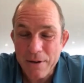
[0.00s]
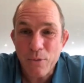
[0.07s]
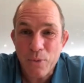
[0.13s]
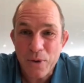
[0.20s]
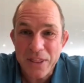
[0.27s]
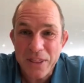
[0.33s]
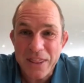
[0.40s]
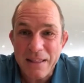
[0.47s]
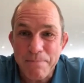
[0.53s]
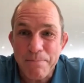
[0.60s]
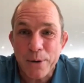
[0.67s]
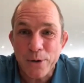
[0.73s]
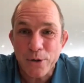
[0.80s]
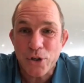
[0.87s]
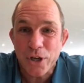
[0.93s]
within
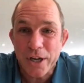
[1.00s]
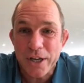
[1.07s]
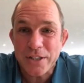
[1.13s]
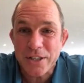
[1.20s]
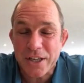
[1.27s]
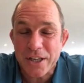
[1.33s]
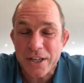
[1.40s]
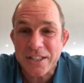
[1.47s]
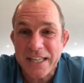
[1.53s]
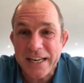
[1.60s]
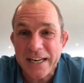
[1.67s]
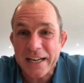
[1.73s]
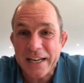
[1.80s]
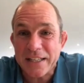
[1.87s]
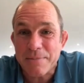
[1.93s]
budget
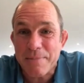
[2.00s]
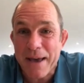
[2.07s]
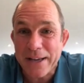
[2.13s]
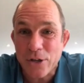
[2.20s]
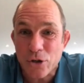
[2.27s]
continually to make